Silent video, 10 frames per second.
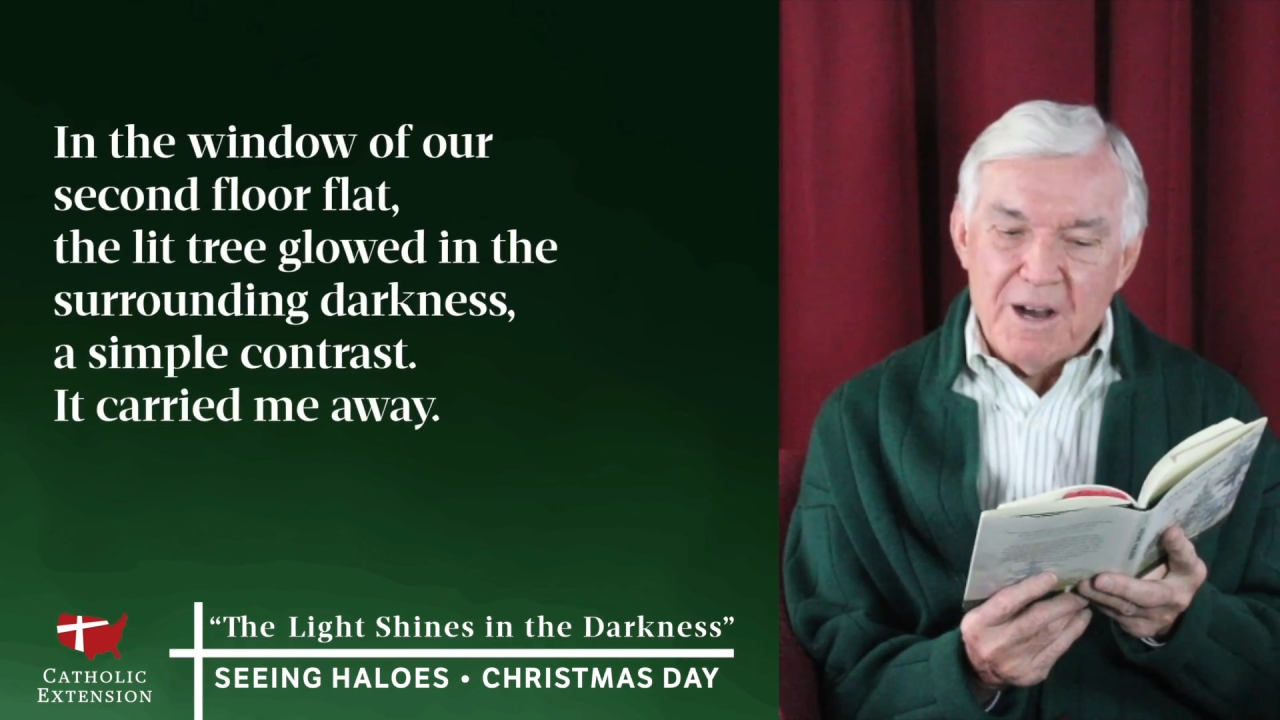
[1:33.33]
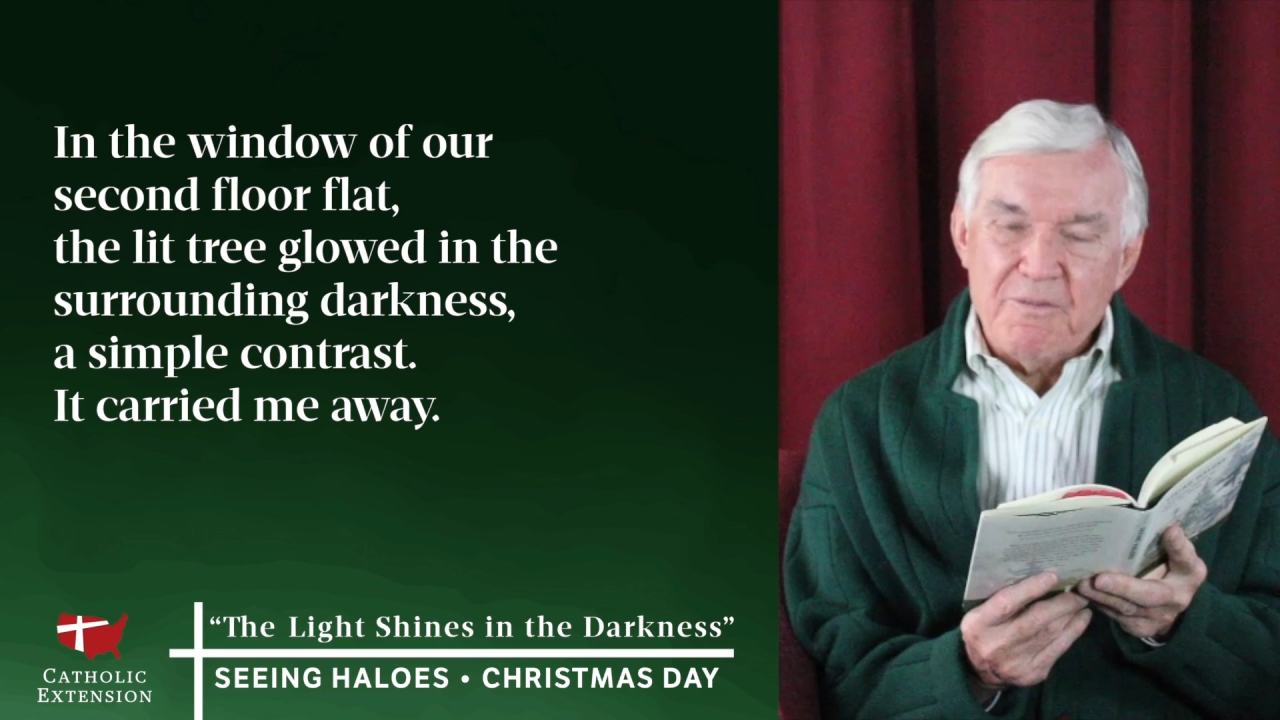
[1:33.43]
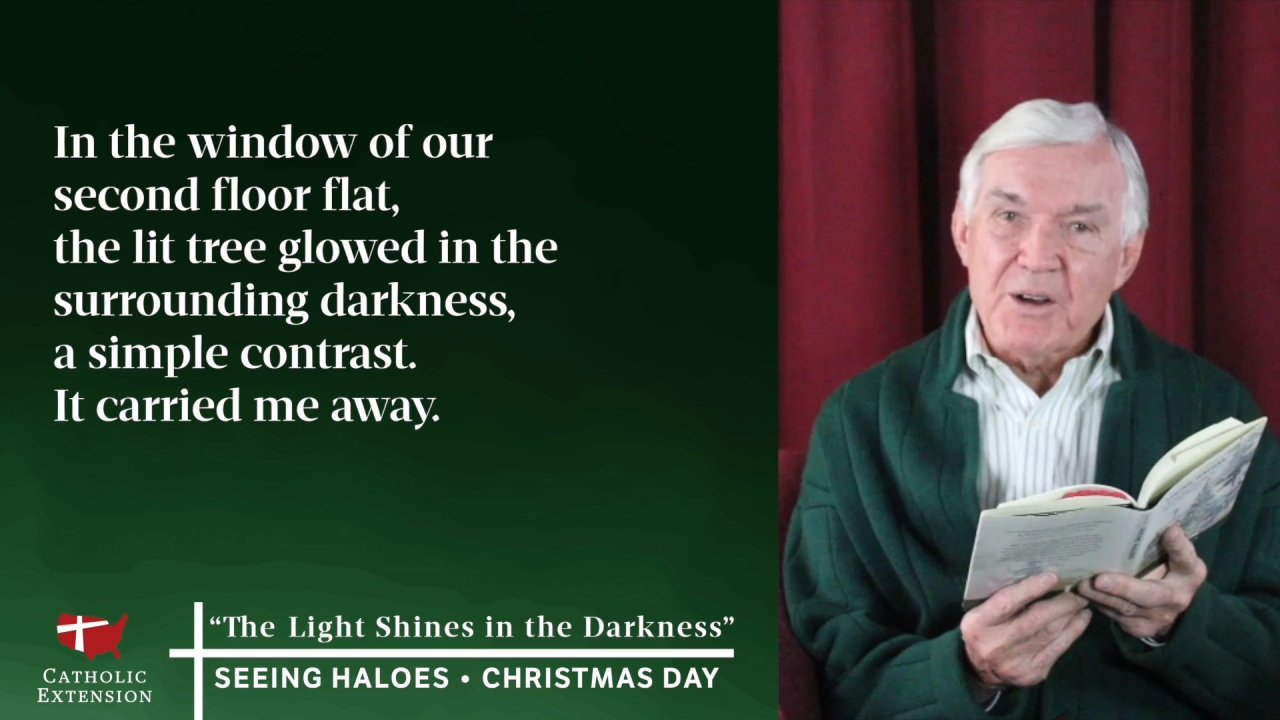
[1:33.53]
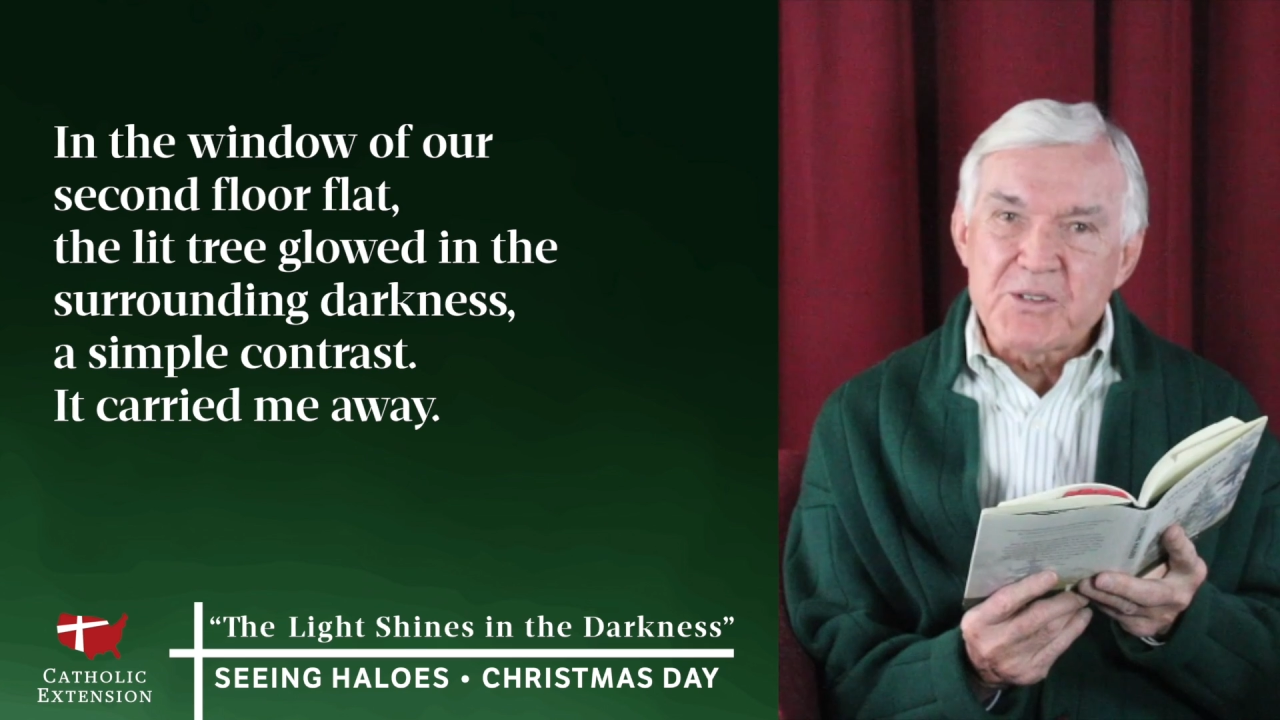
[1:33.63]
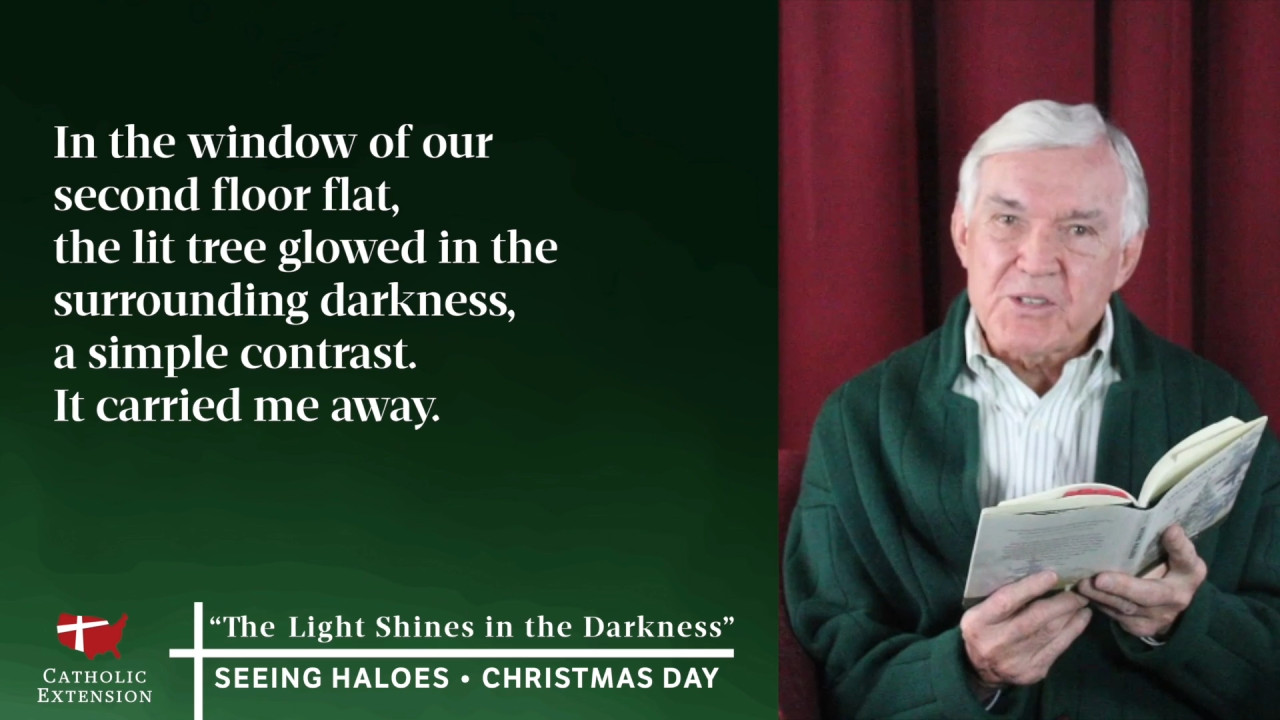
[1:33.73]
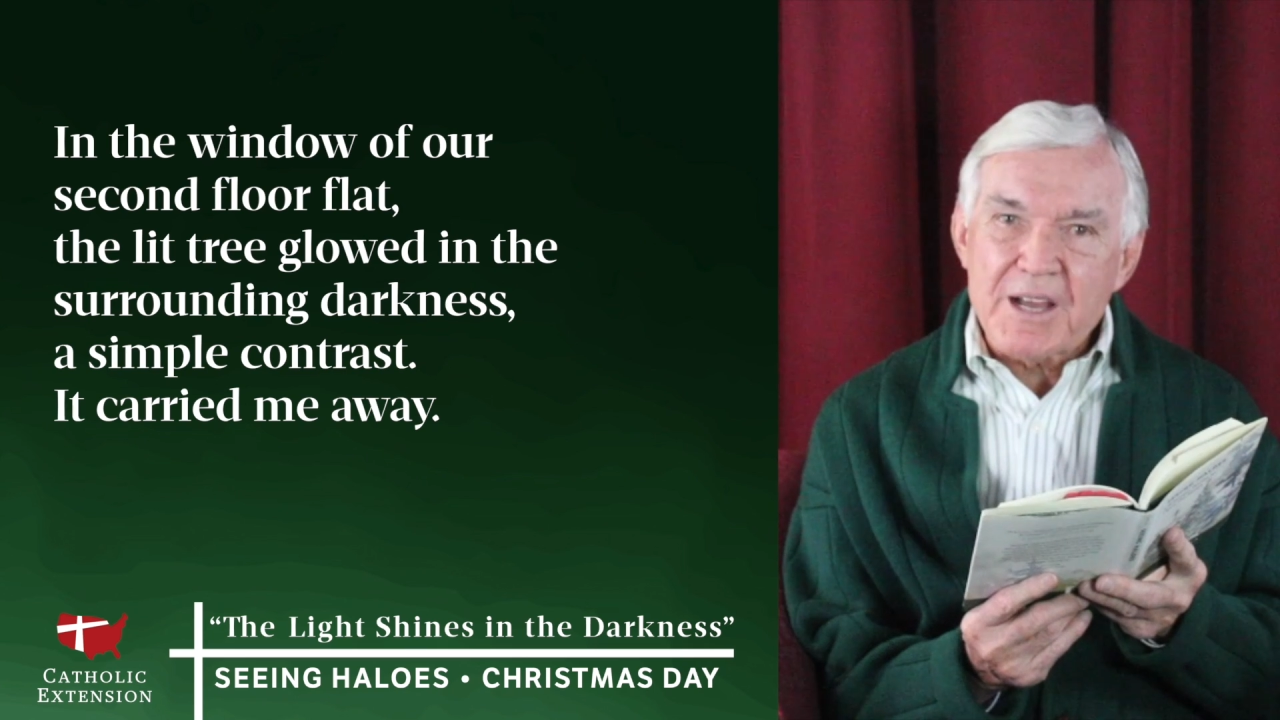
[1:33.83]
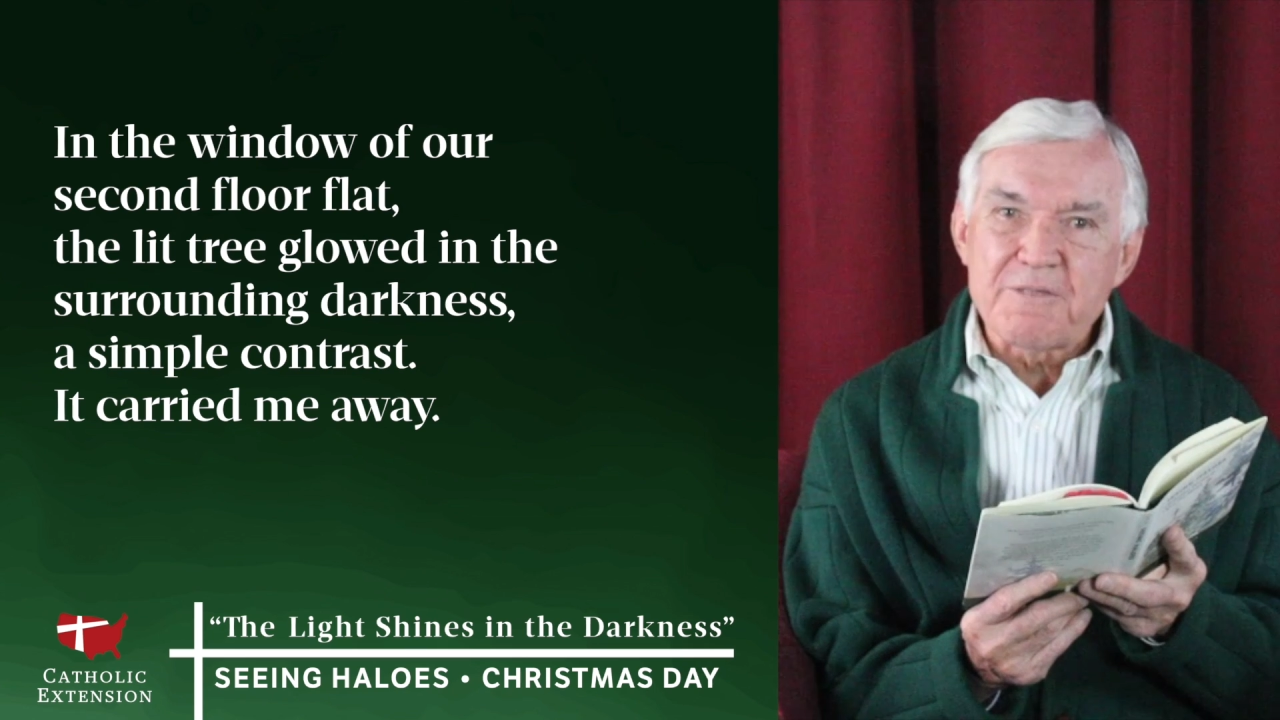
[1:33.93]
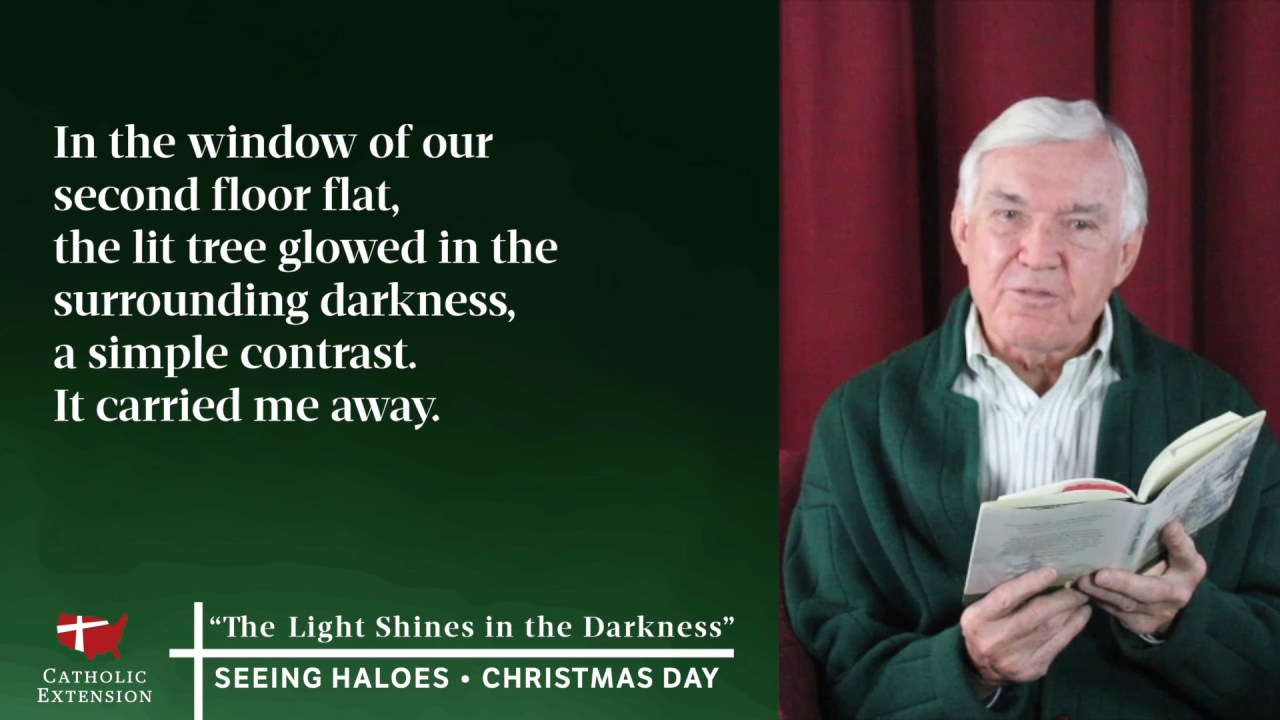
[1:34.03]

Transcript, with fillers: of our second